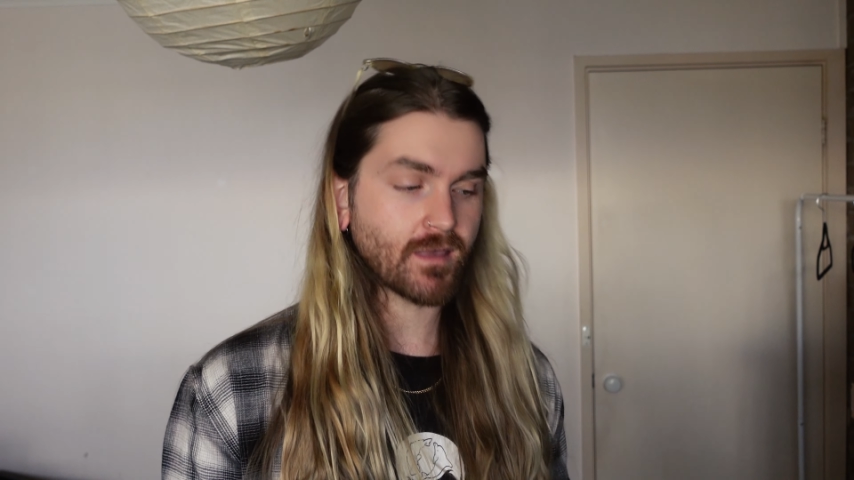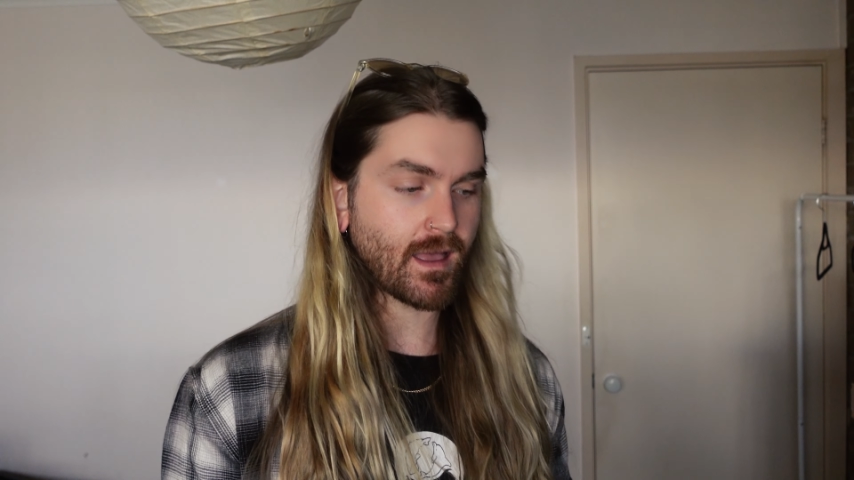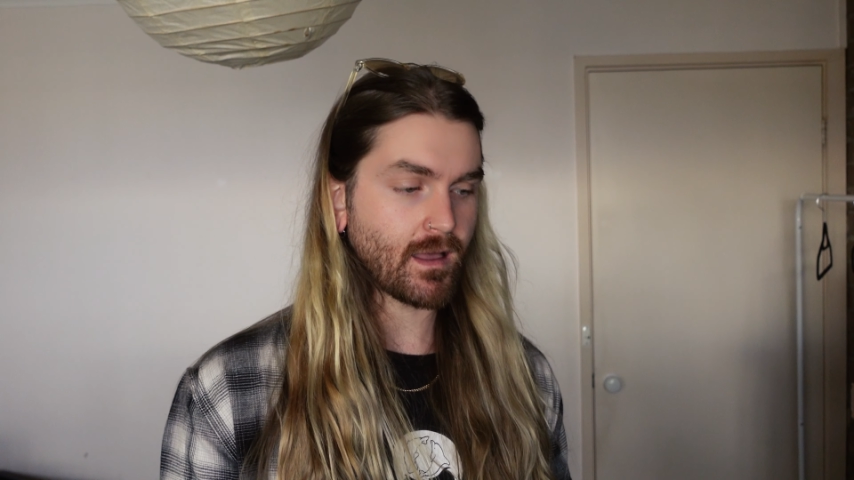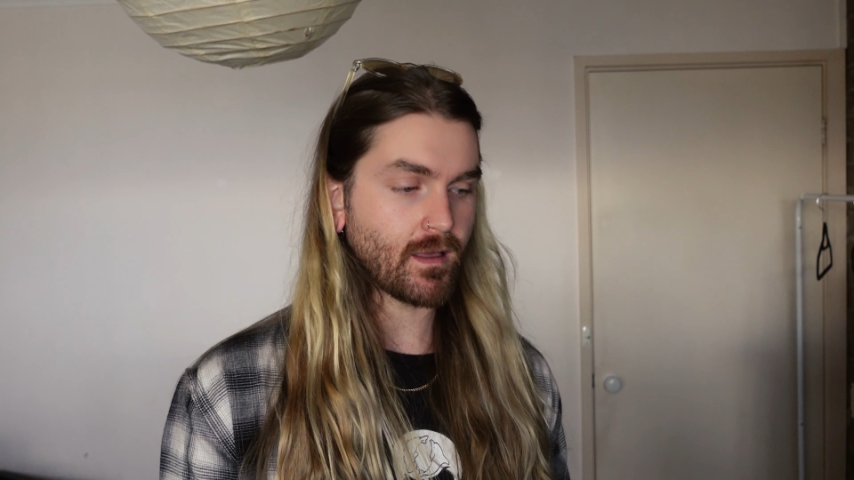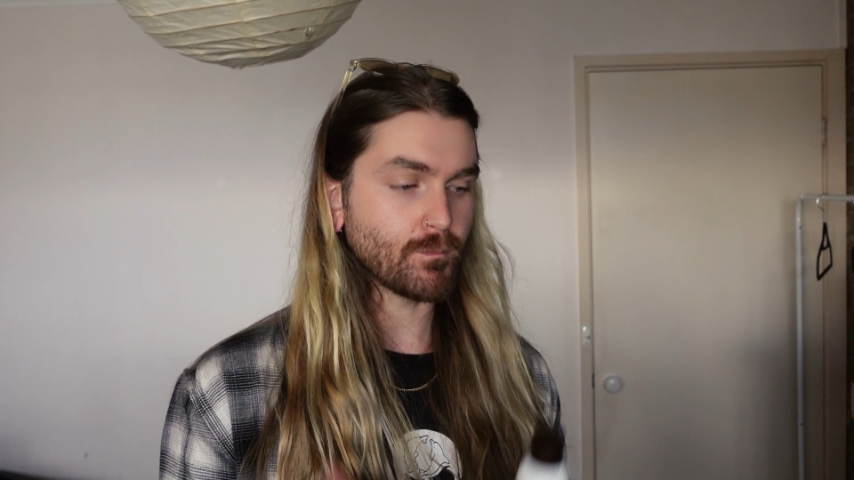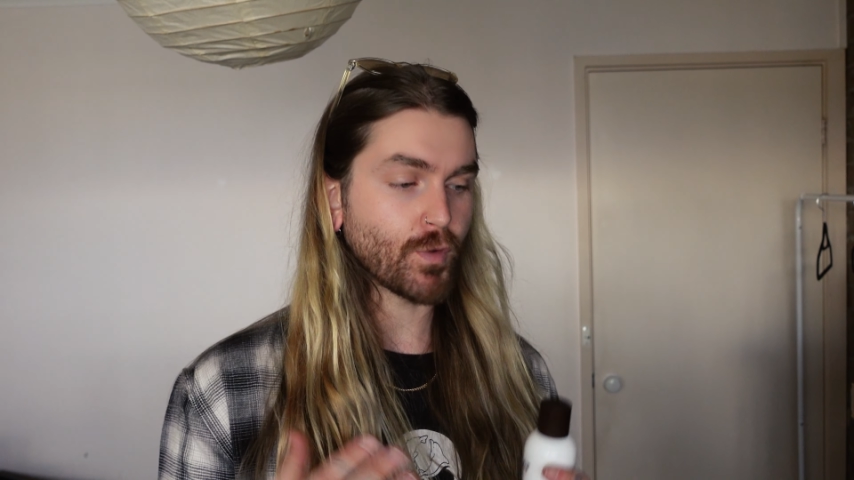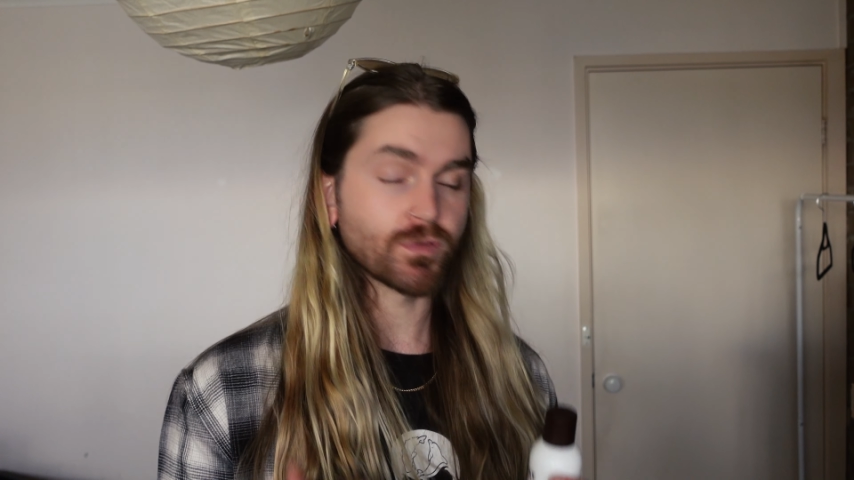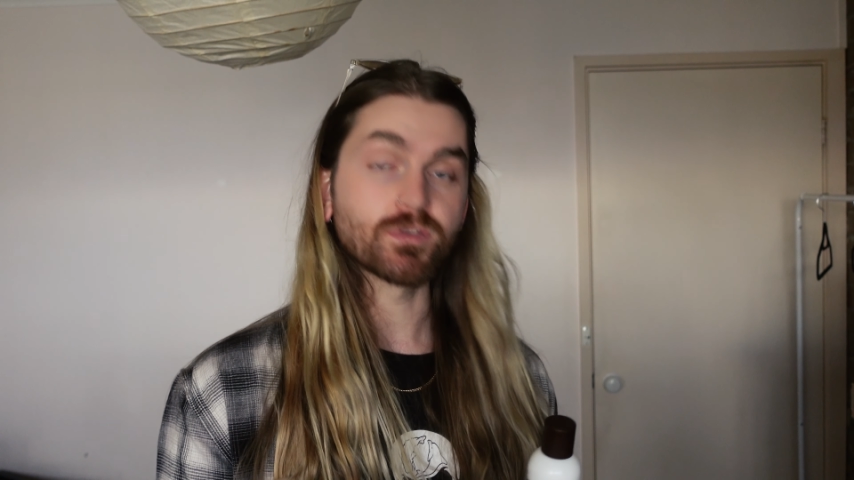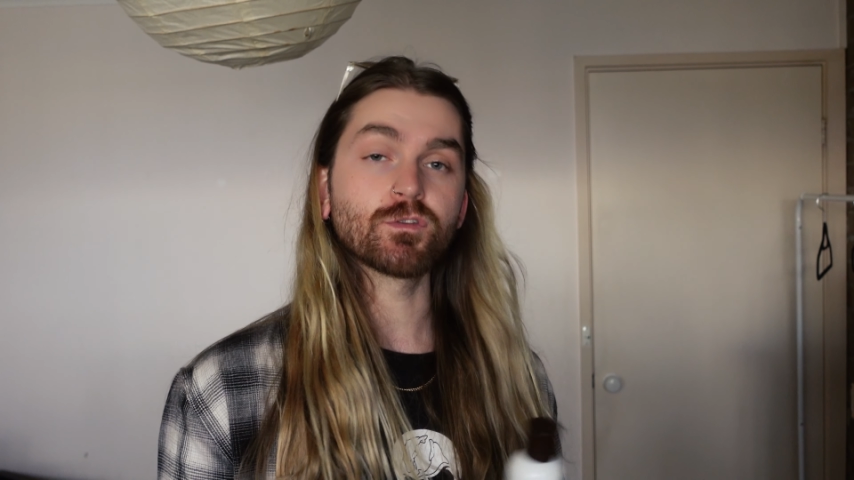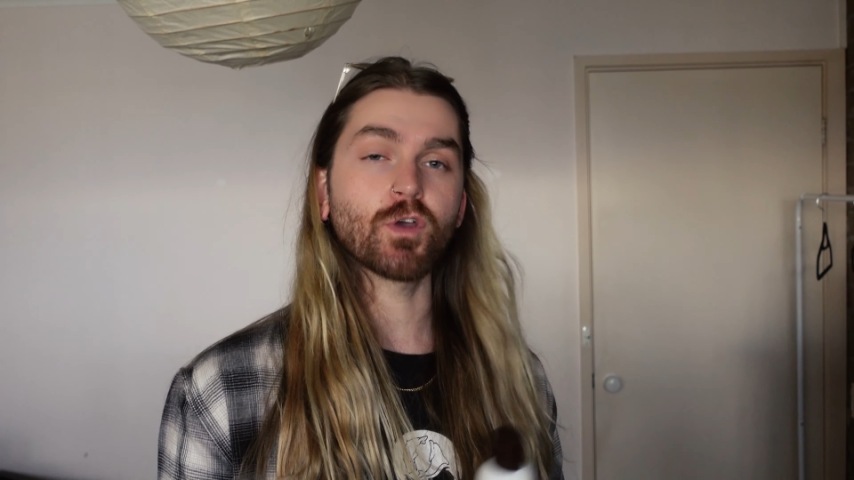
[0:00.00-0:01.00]

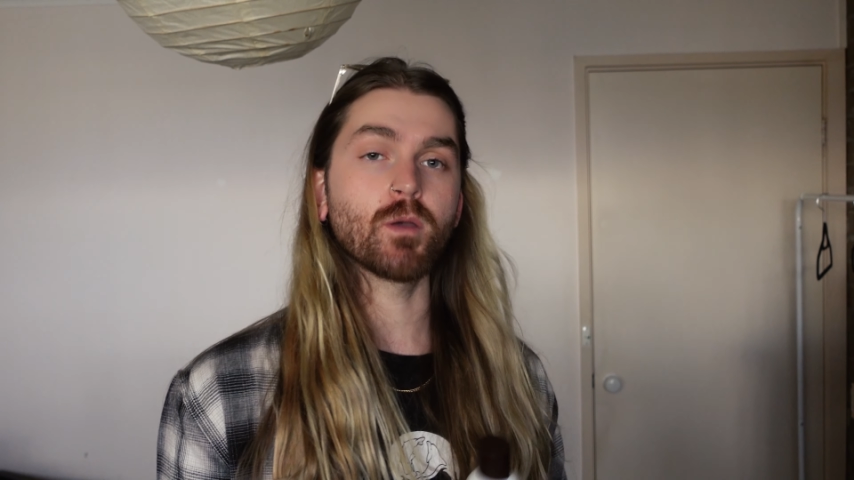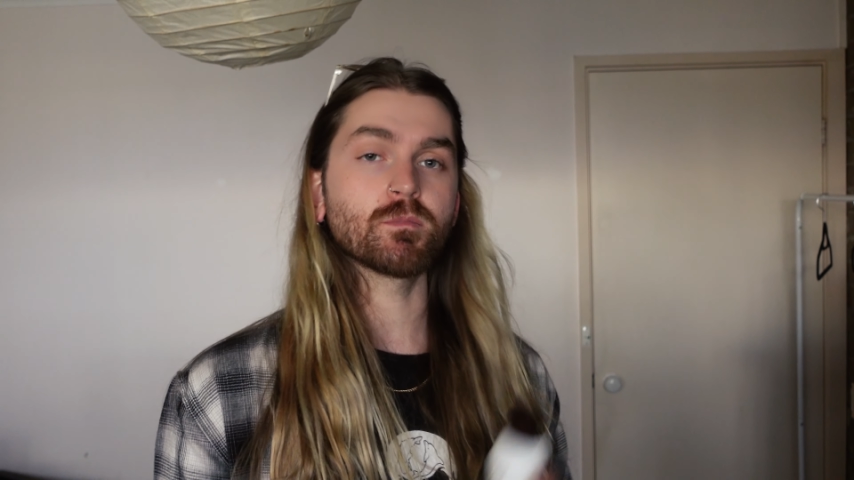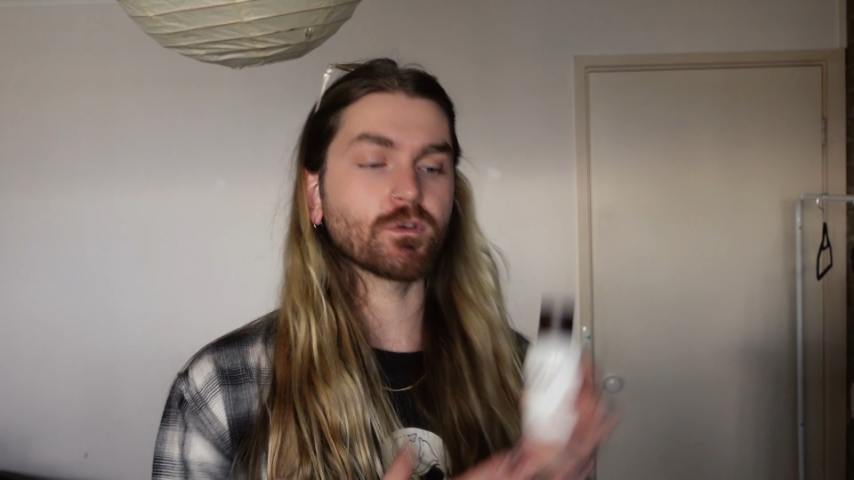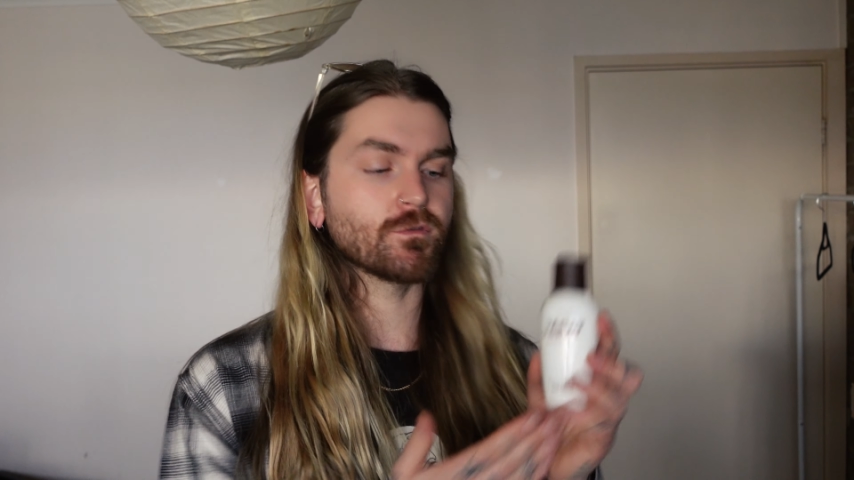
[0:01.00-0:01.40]
both in terms